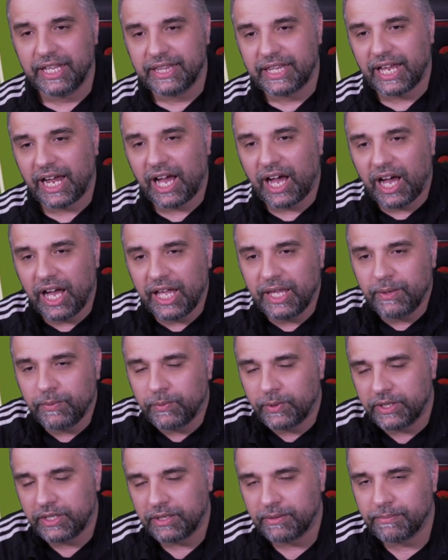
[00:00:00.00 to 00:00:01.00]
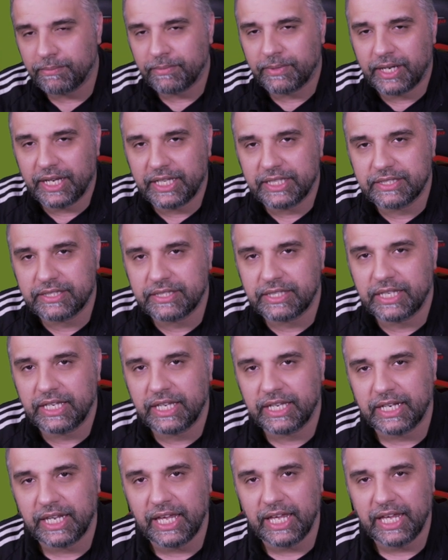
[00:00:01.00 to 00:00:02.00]
that I wouldn't mind
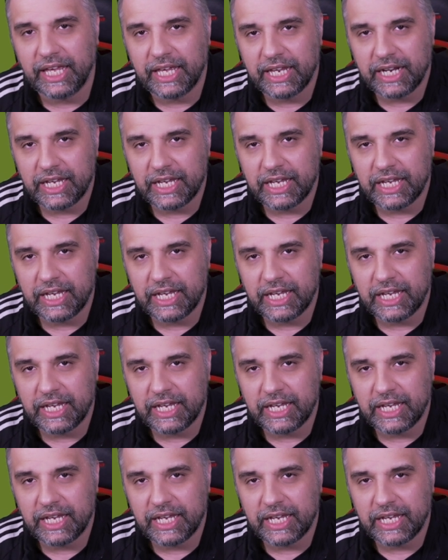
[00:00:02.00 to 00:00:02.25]
seeing here.